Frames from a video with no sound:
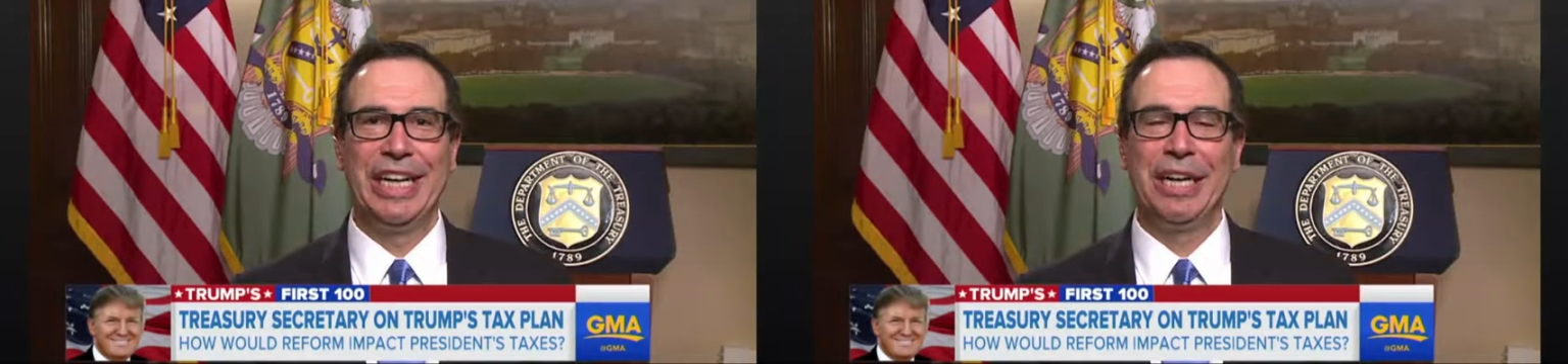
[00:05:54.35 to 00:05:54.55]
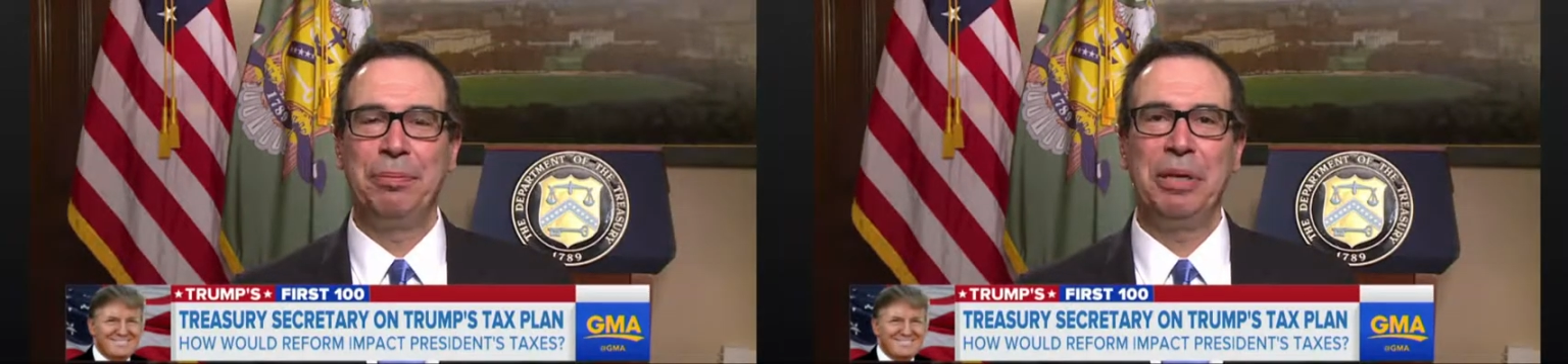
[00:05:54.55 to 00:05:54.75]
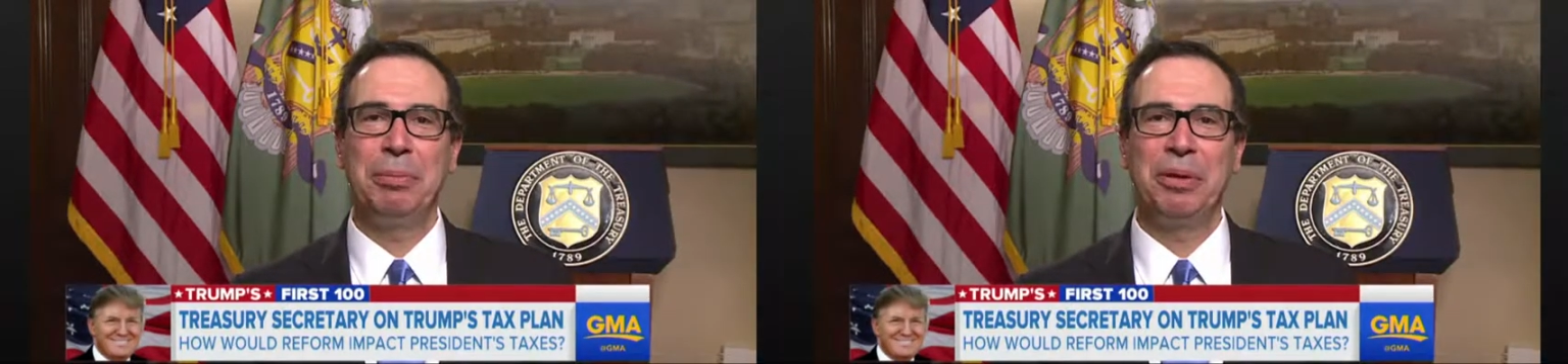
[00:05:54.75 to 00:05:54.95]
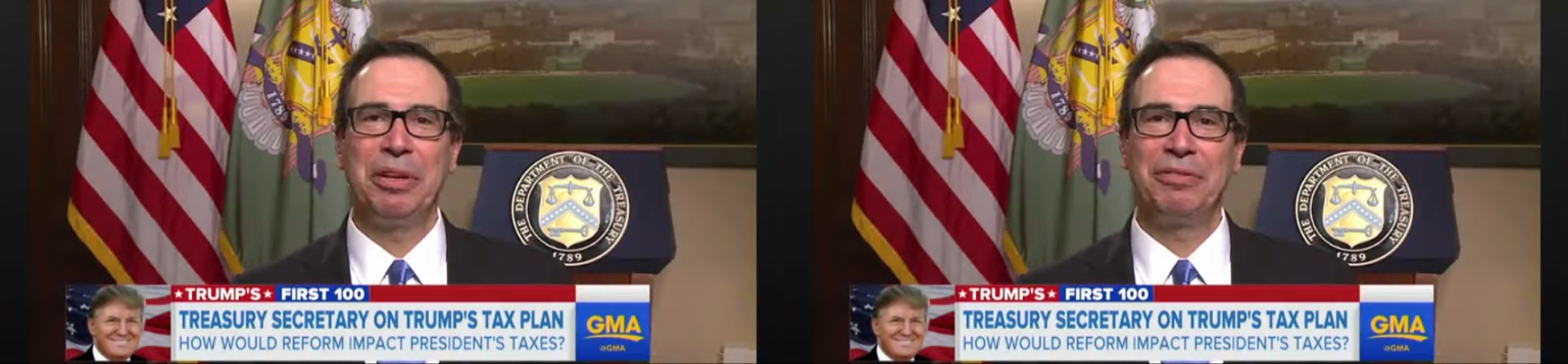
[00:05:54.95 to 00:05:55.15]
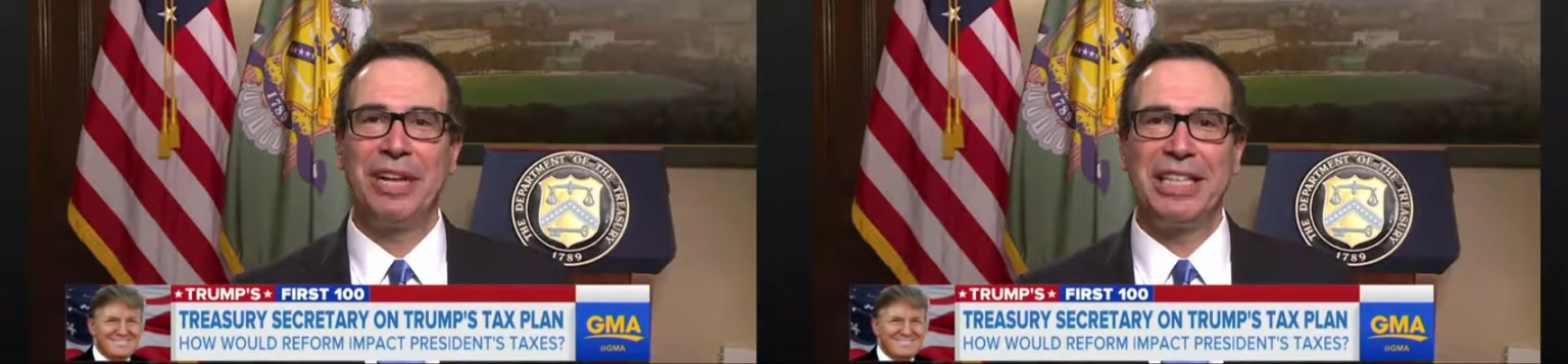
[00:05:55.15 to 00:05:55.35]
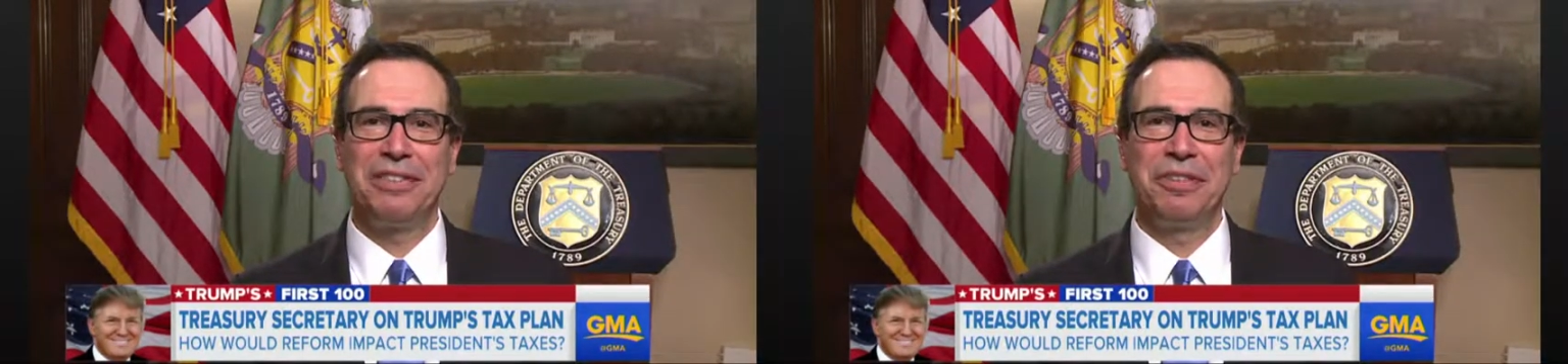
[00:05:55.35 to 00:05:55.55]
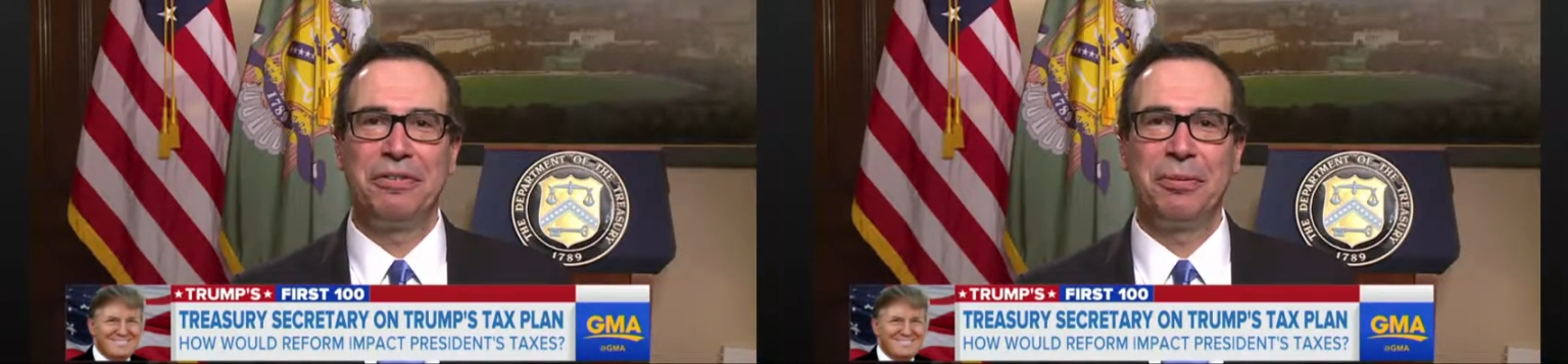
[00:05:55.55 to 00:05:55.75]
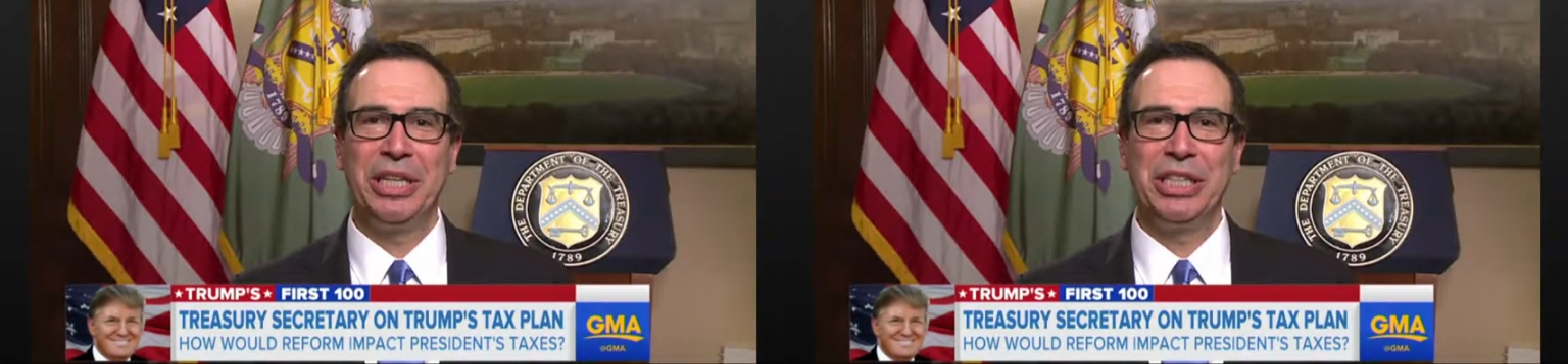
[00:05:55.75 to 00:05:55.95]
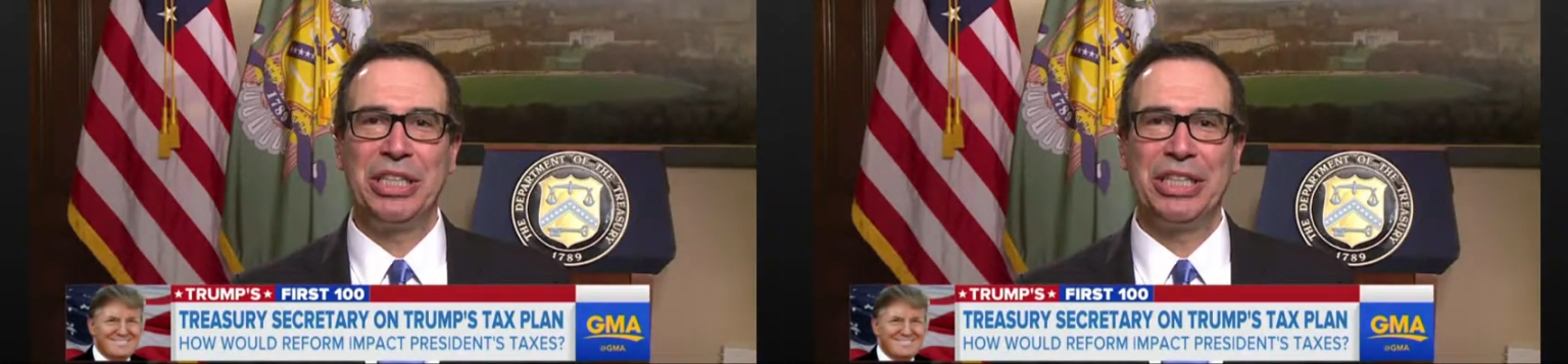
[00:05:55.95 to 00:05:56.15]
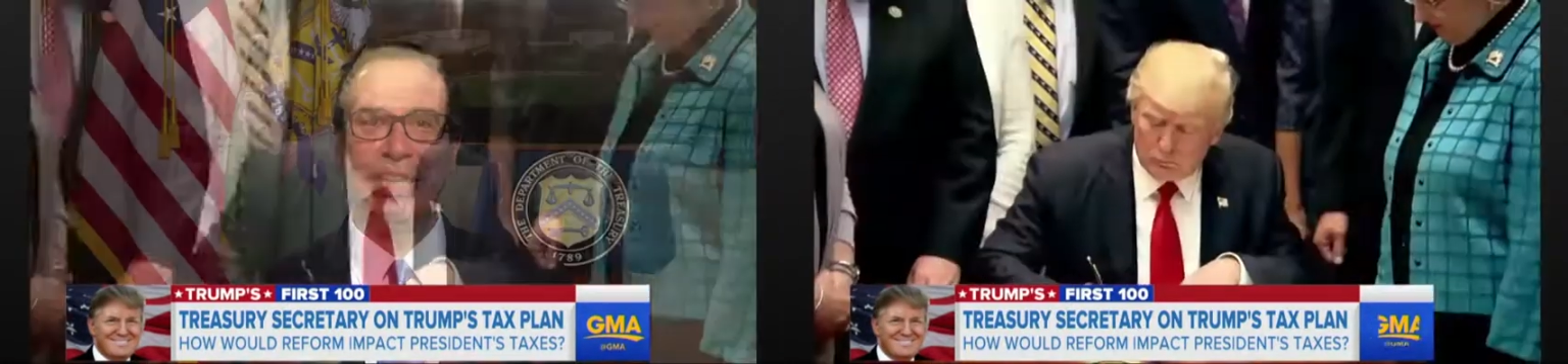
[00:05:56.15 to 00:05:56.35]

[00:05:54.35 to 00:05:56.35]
and people have lots of information.